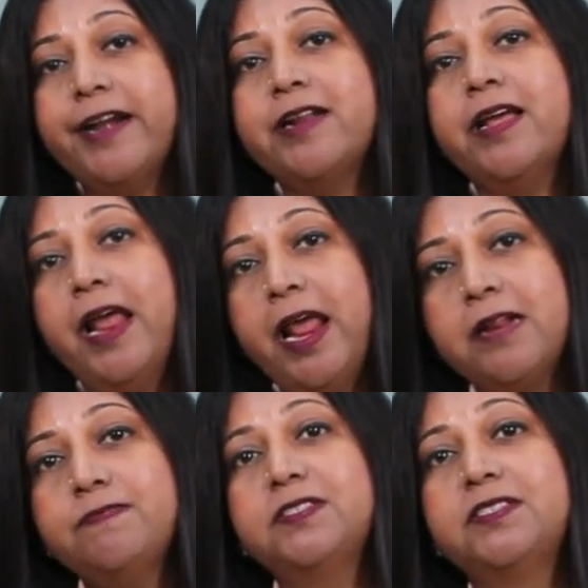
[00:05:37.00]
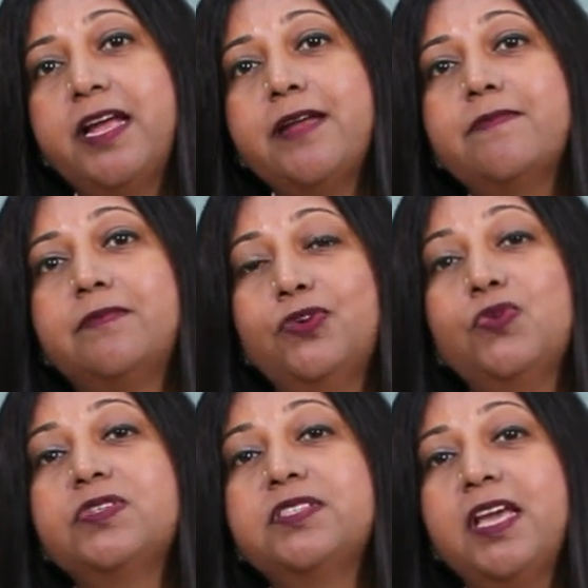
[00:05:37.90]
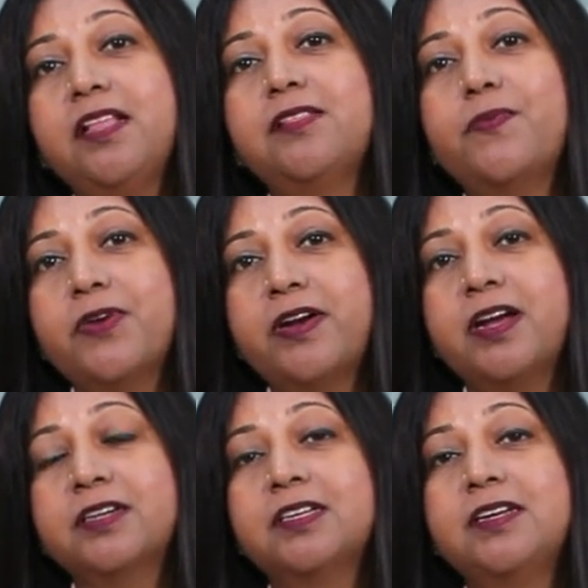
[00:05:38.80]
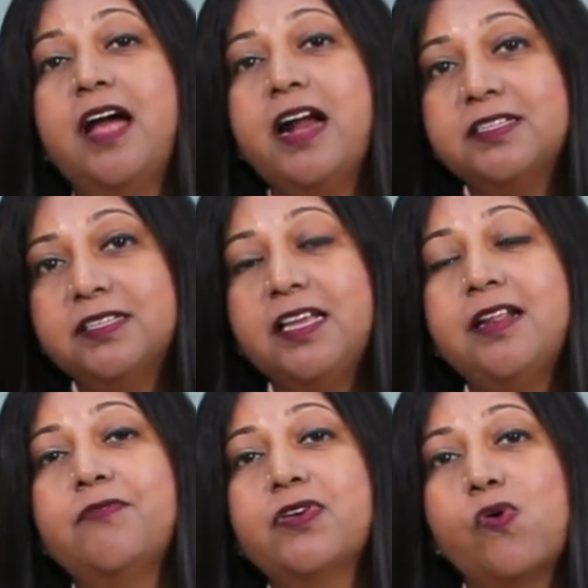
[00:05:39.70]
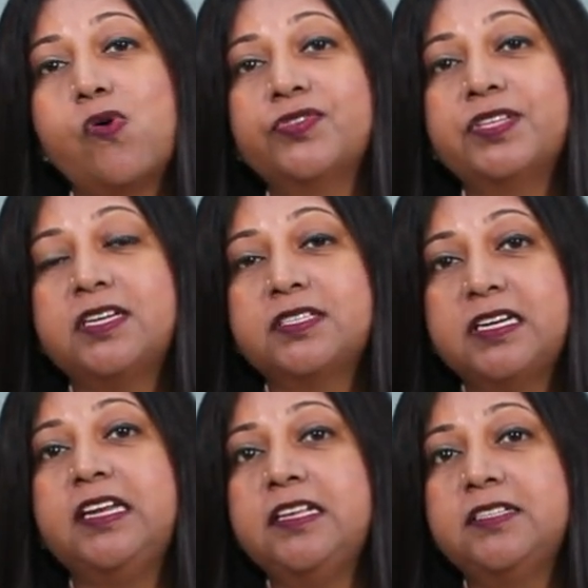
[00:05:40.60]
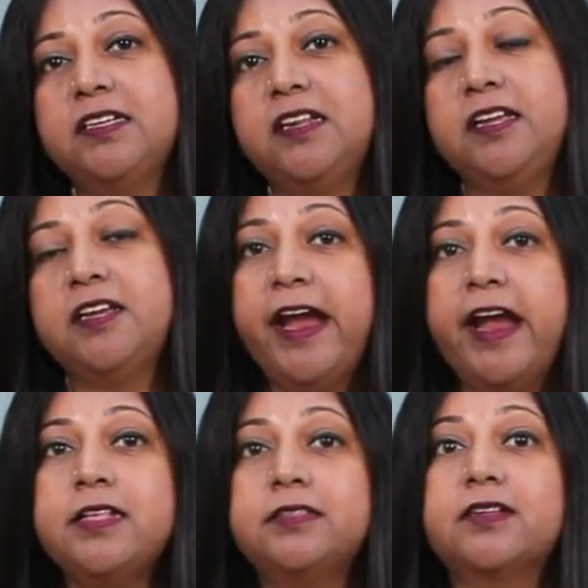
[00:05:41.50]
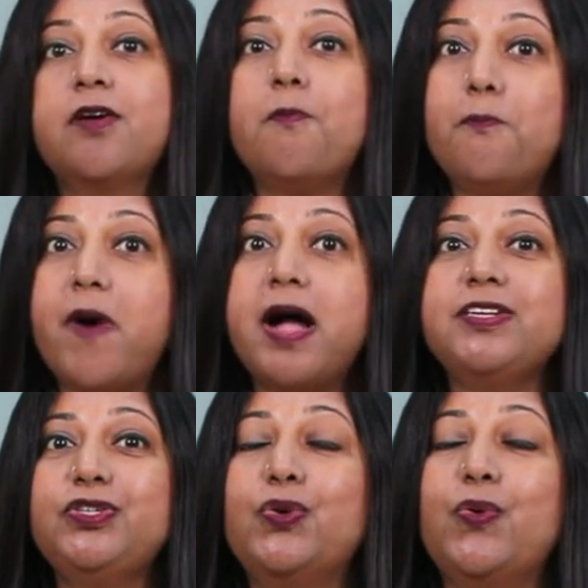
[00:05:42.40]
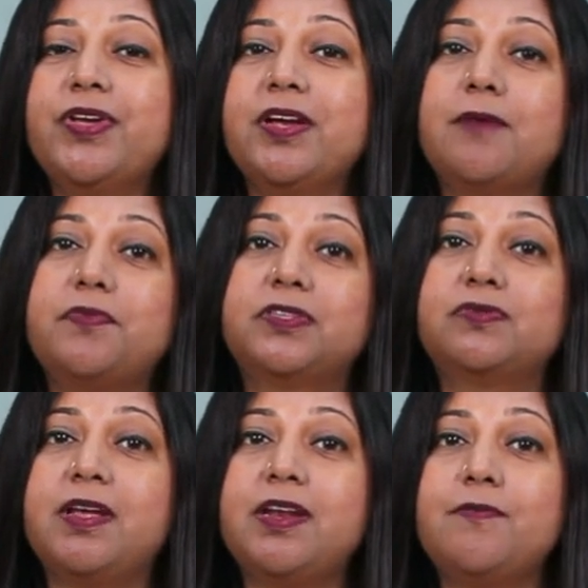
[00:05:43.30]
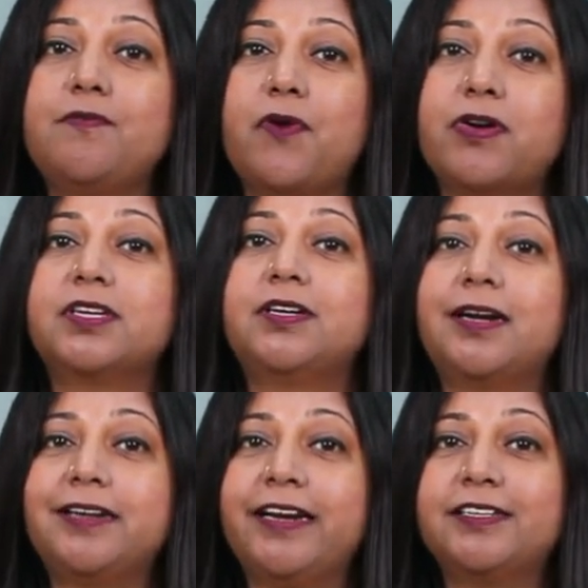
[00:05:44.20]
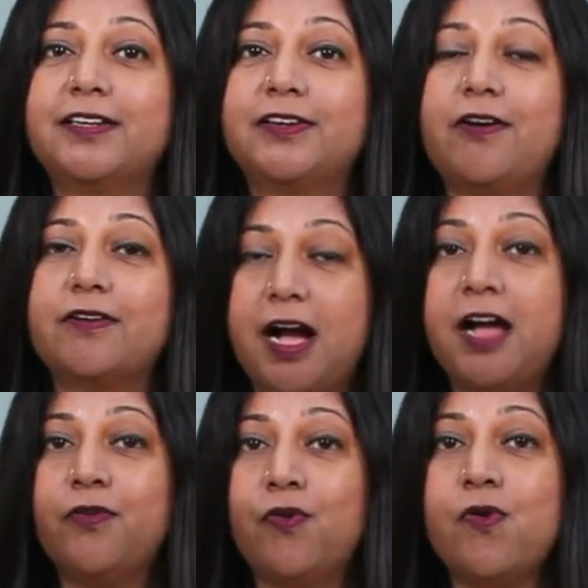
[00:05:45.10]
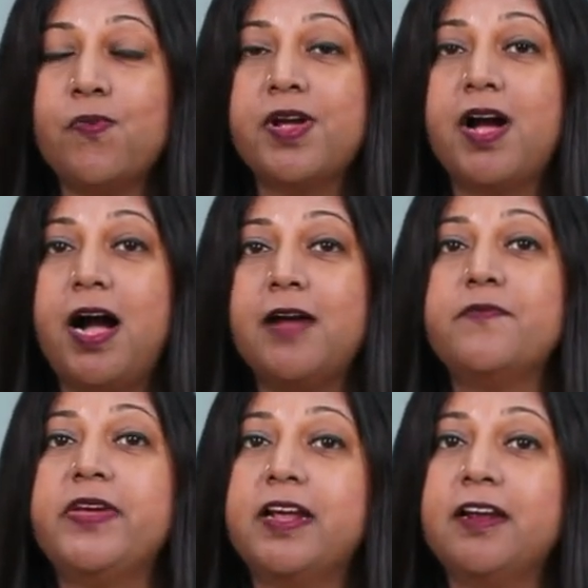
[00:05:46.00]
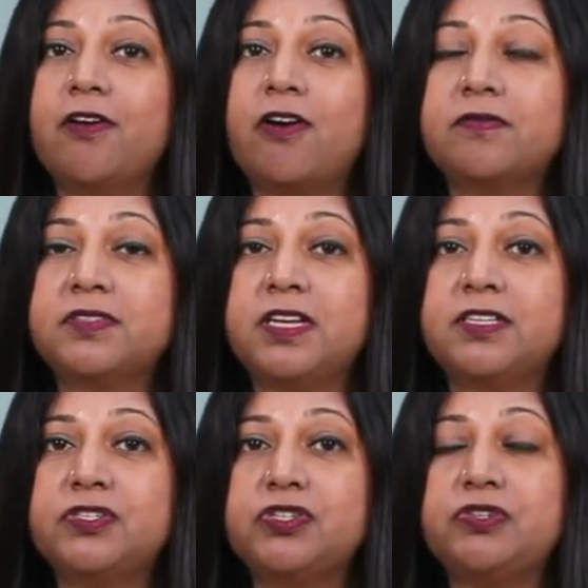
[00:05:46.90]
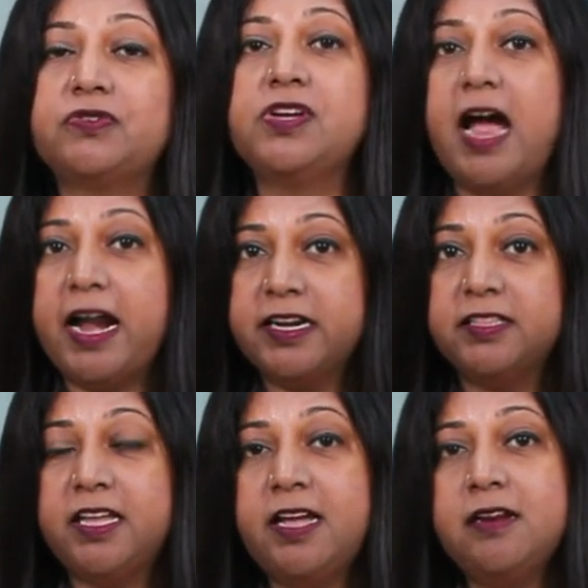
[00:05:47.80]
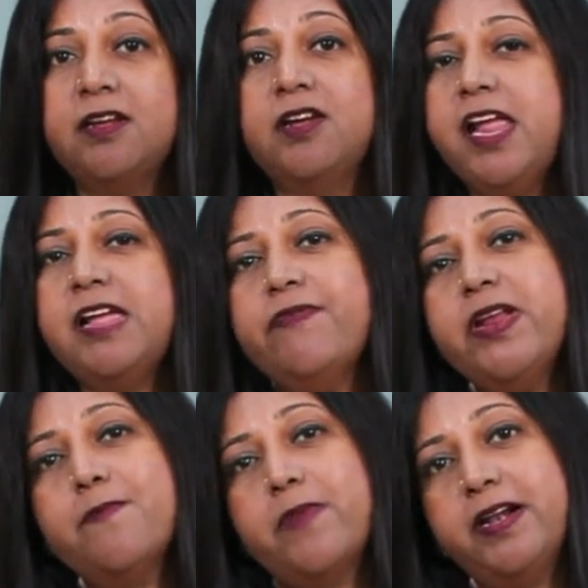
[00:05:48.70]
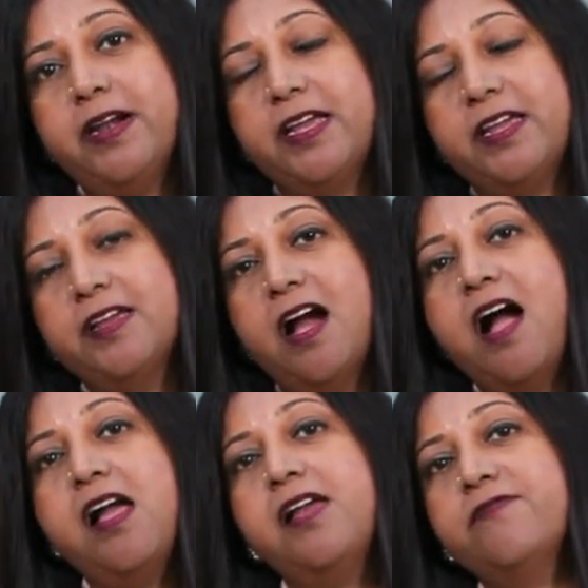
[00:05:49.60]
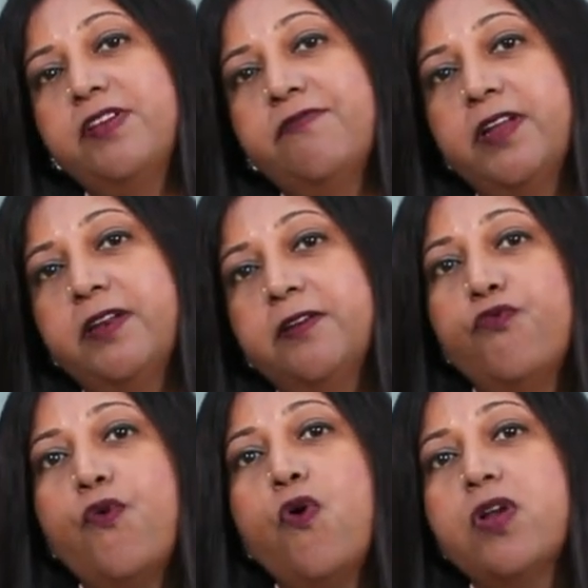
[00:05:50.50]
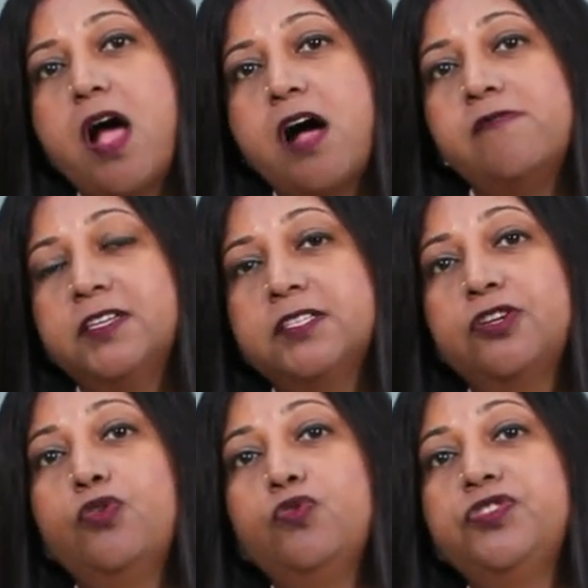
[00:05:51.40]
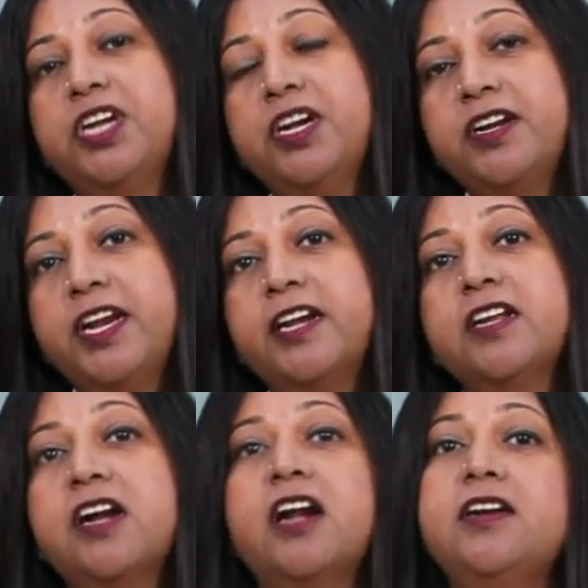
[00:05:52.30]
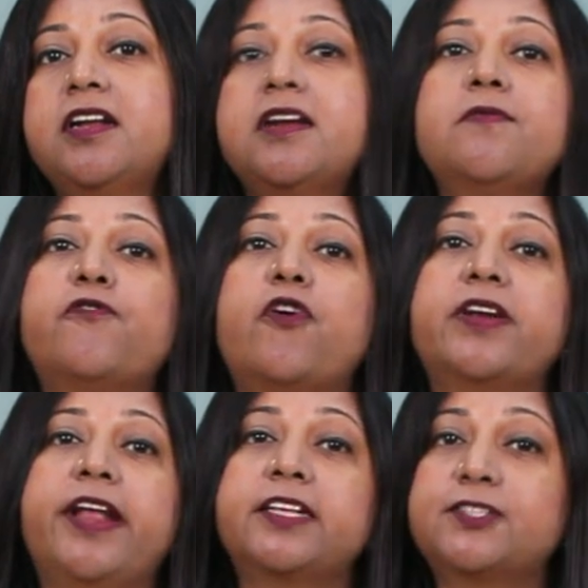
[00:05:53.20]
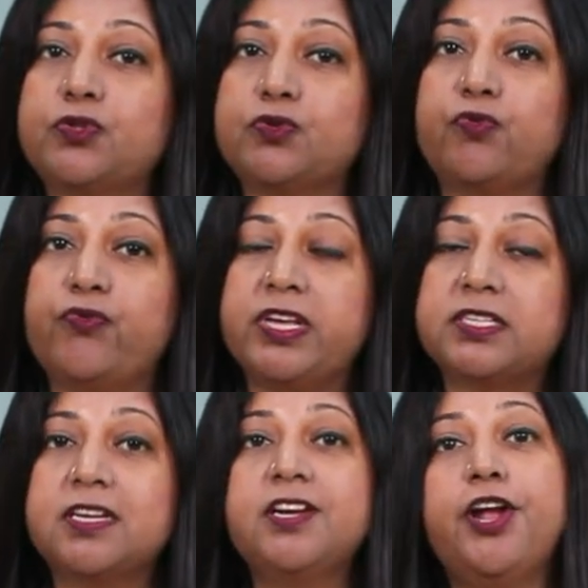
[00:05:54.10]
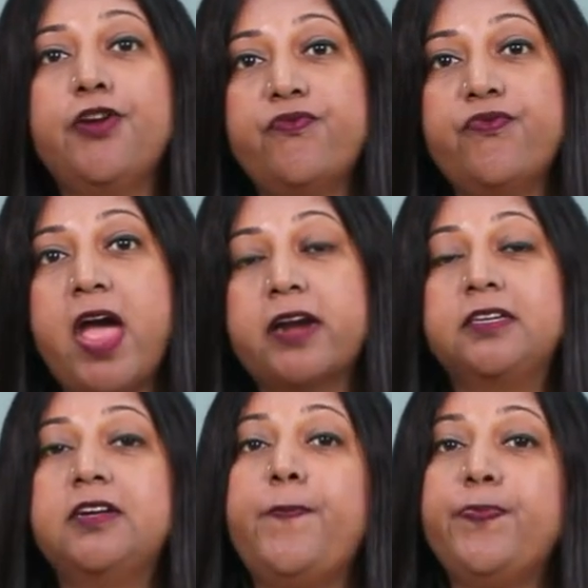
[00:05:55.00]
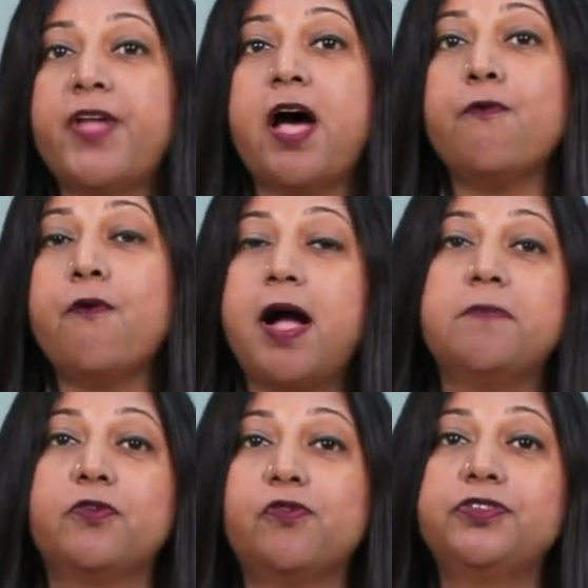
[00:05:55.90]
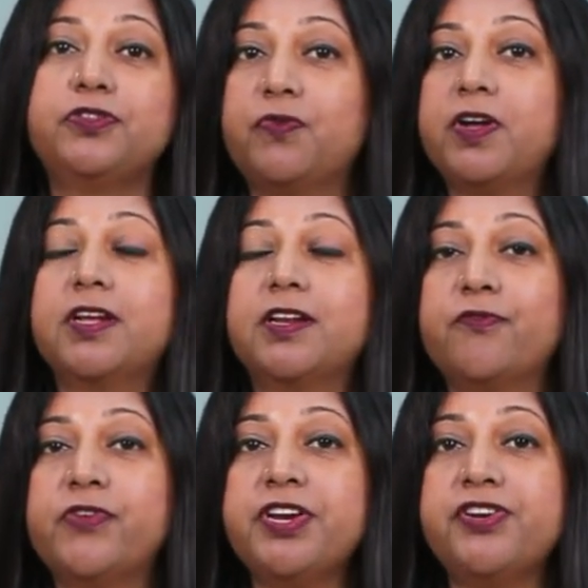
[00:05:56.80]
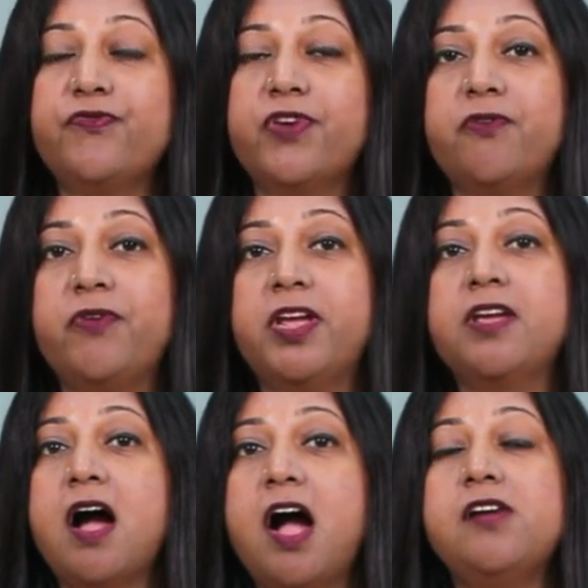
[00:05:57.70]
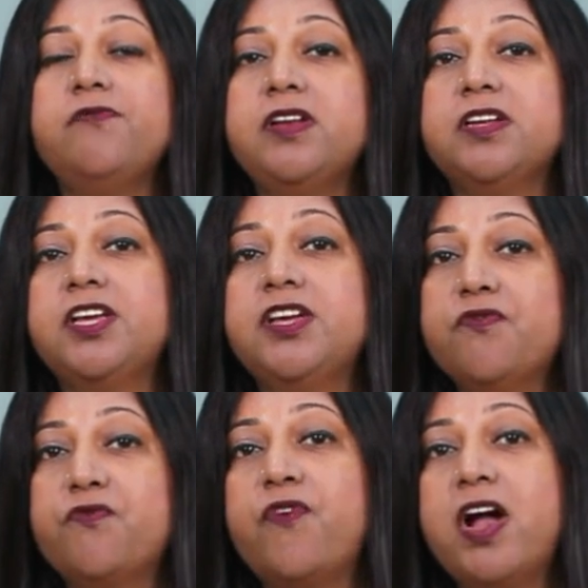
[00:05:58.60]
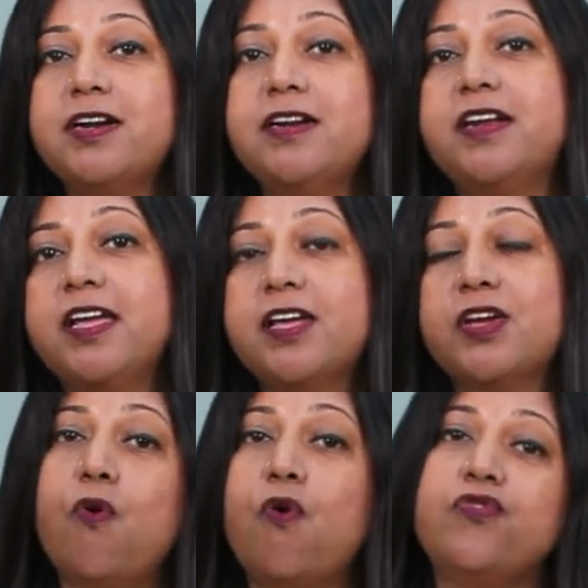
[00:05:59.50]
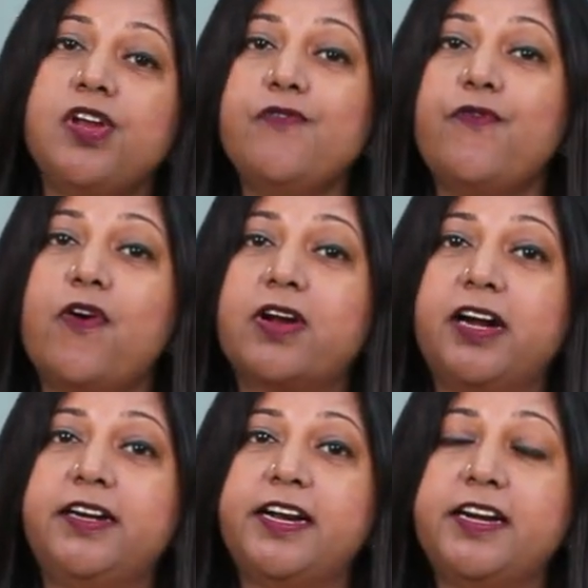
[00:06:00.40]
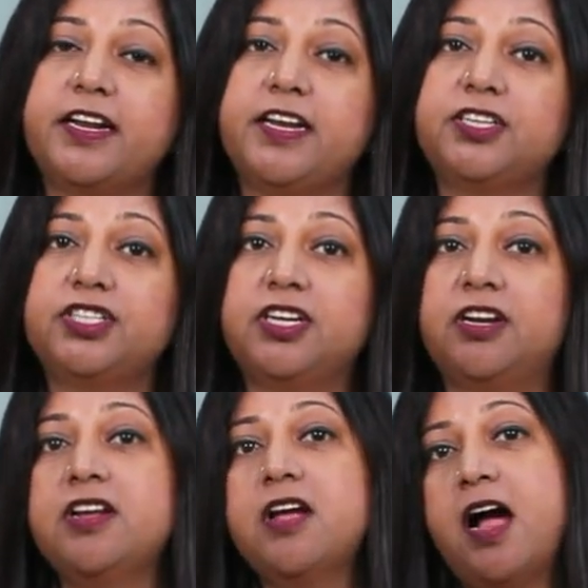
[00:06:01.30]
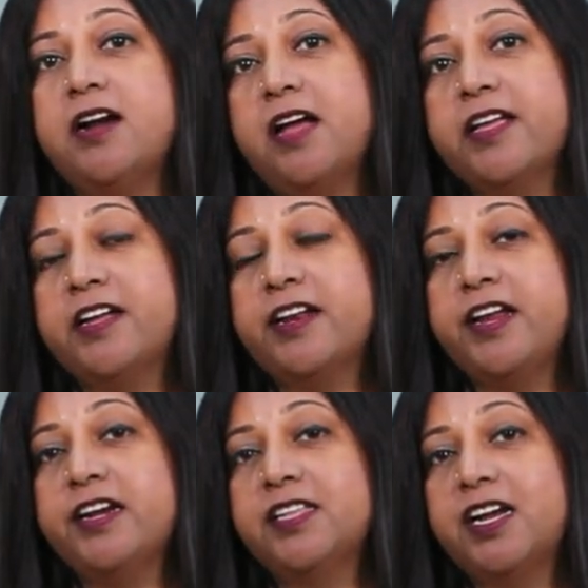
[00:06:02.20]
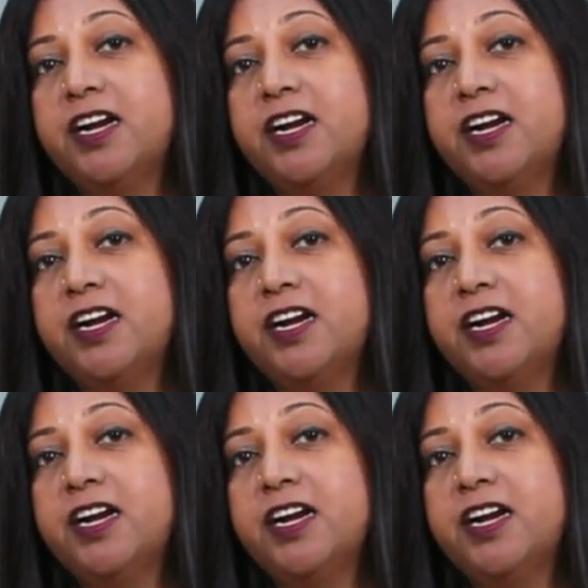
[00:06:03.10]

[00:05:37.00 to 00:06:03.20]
it helps them to sell the products and sell our courses easily. Hence, my showing up is very important at 8 o'clock. I hope I'm making a lot of sense to you. And then every Monday, I have given 4 hours to generate content for next 2 weeks. In fact, now I'm going to work in a very different way. I will give 1 day only for content creation and I create the